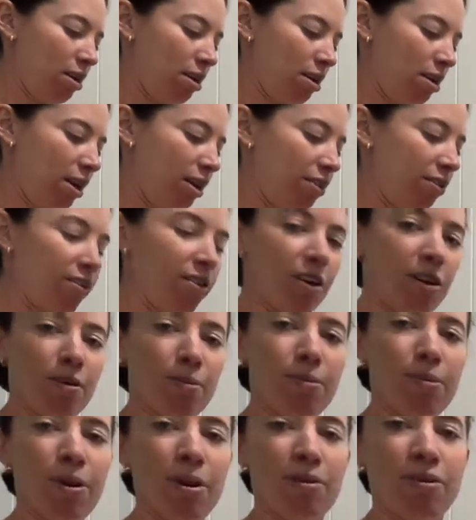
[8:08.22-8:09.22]
all right, so
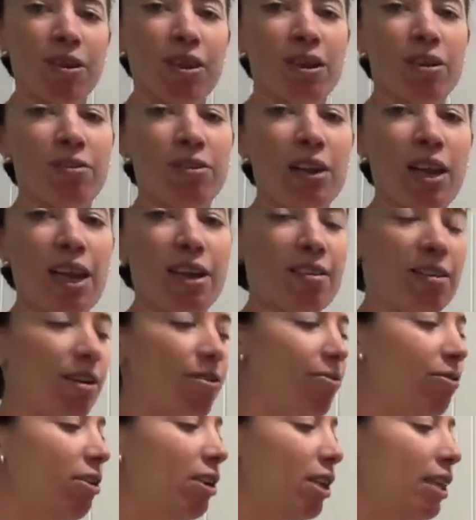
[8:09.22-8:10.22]
person can relax
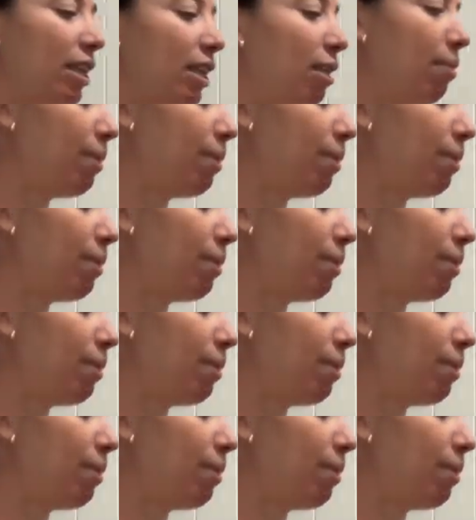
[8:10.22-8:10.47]
their foot a little